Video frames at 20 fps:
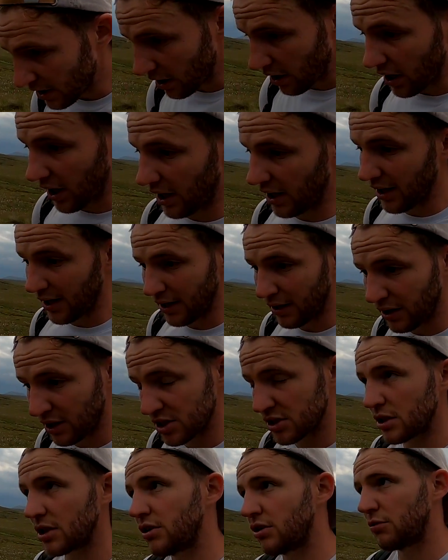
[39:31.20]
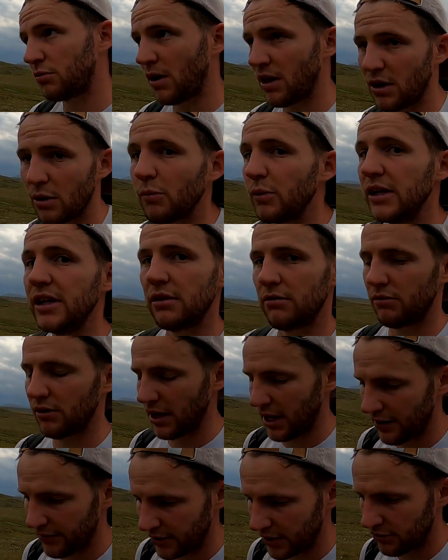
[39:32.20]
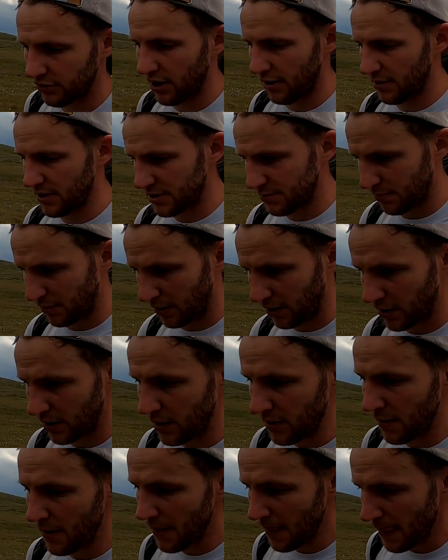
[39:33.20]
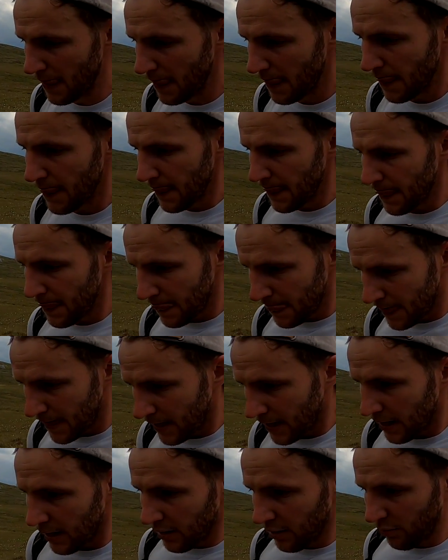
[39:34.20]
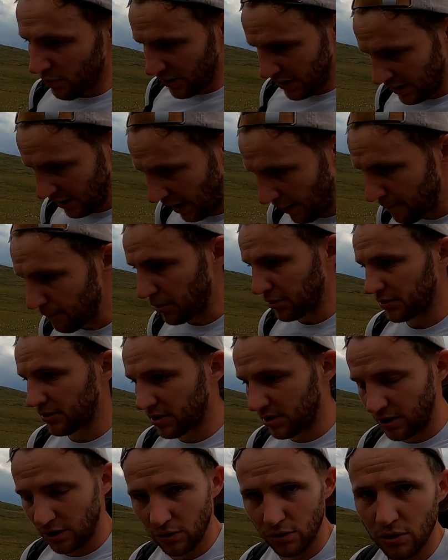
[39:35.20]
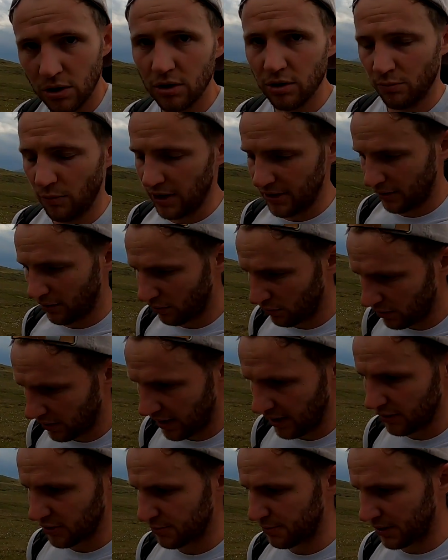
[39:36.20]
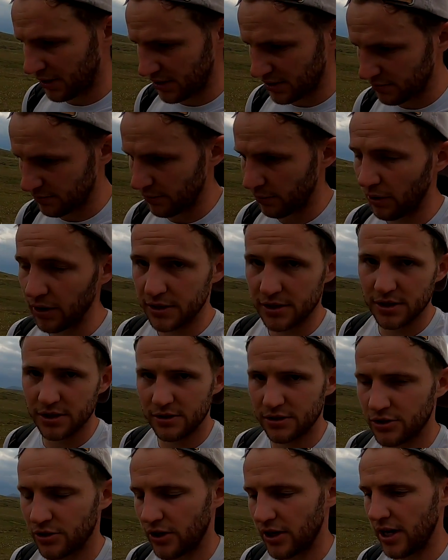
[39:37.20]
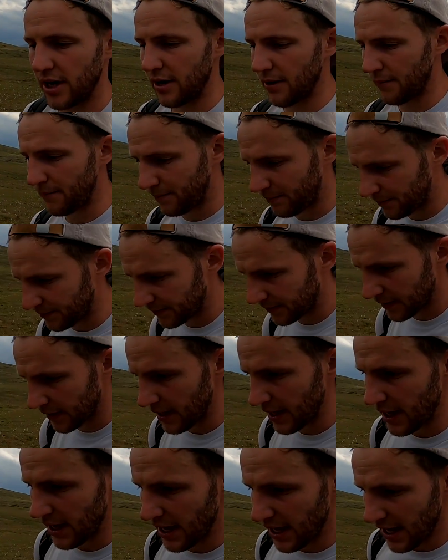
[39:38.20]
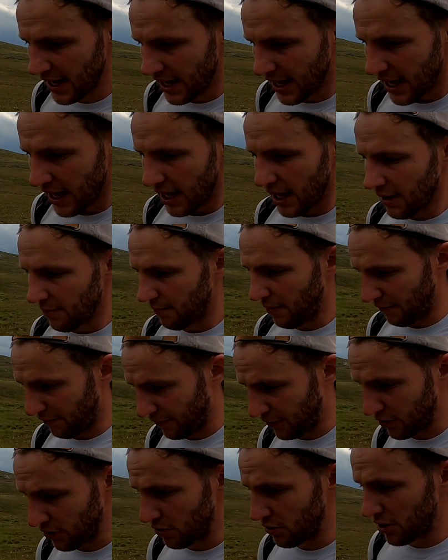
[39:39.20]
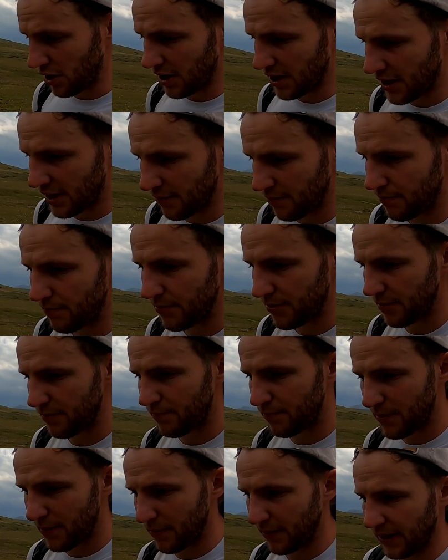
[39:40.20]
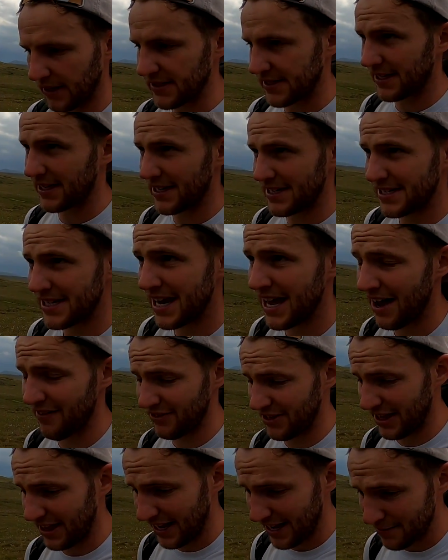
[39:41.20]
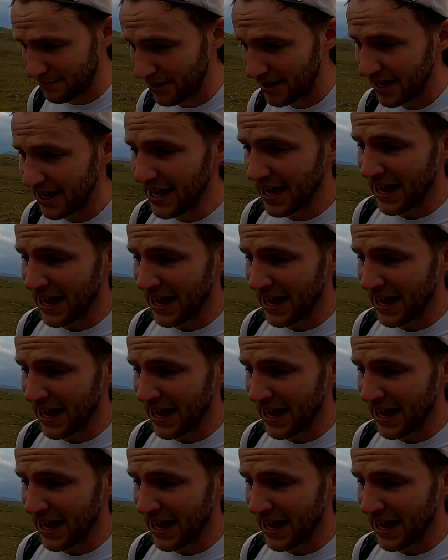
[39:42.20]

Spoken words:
Luckily, because of the good weather, we didn't really have any dramas, but we ambled, you know, and went to hotels because we wanted to enjoy it. But for you, the biggest thing is having the time.